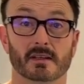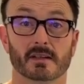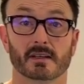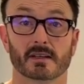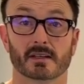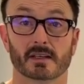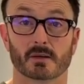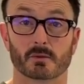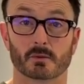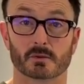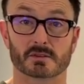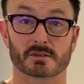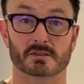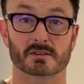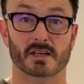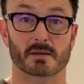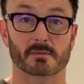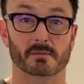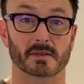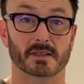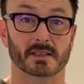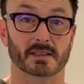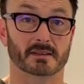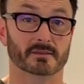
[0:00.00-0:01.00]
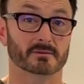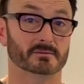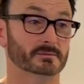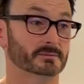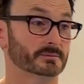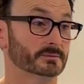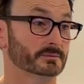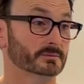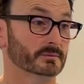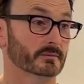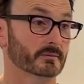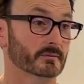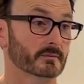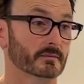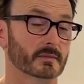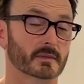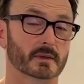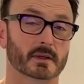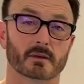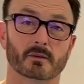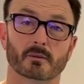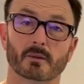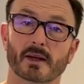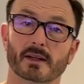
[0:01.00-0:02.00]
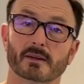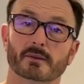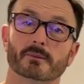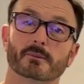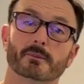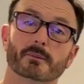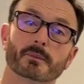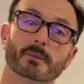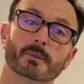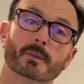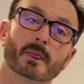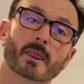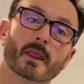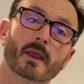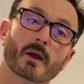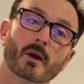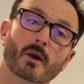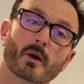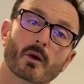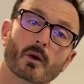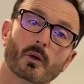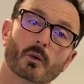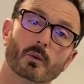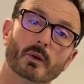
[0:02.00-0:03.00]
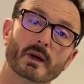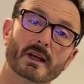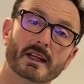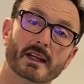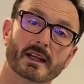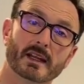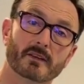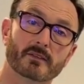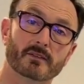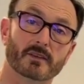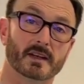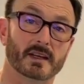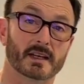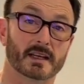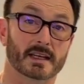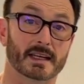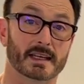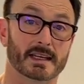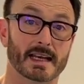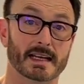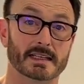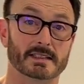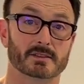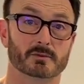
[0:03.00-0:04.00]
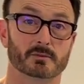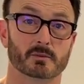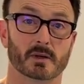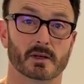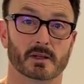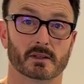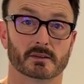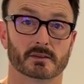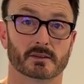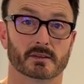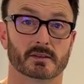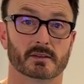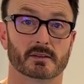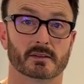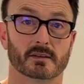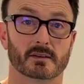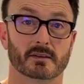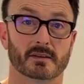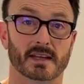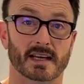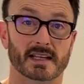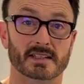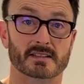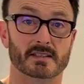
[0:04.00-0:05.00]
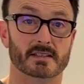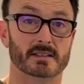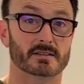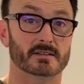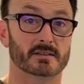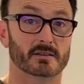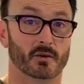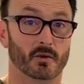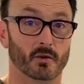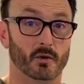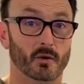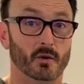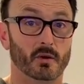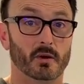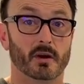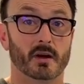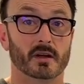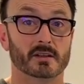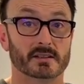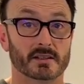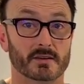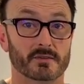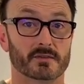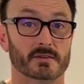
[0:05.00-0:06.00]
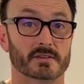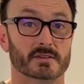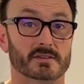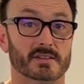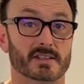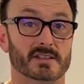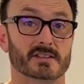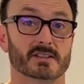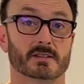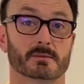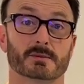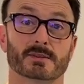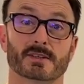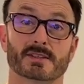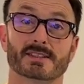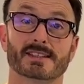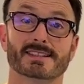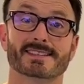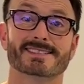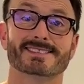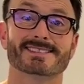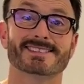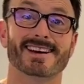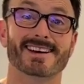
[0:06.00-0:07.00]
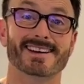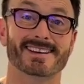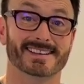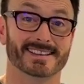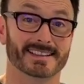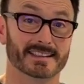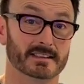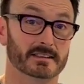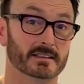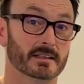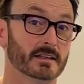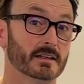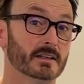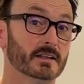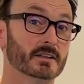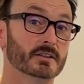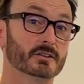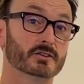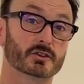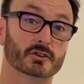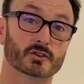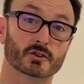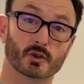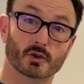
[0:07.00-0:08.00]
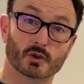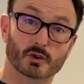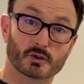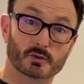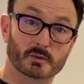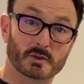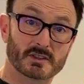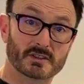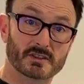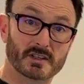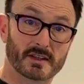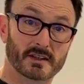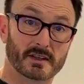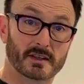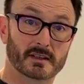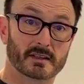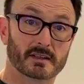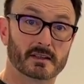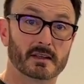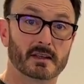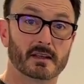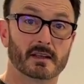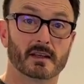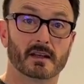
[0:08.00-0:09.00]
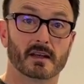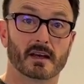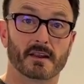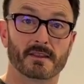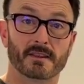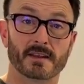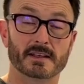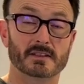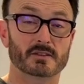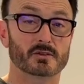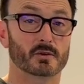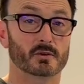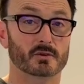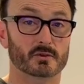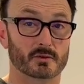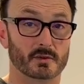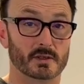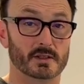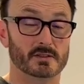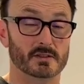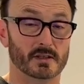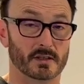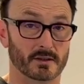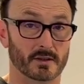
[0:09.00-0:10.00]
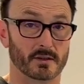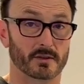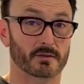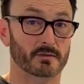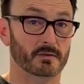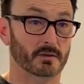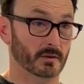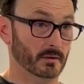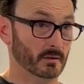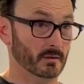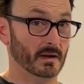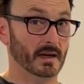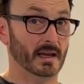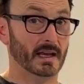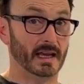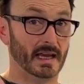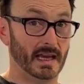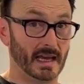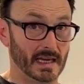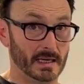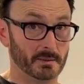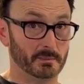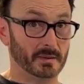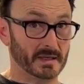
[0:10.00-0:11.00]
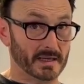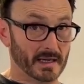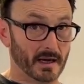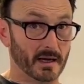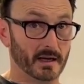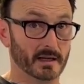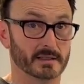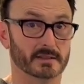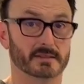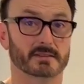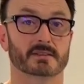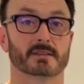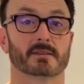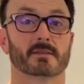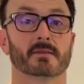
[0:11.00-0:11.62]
Now what does that mean? Well, we live in a connected world. That is that all our different systems are designed to talk to each other. And they talk to each other through APIs.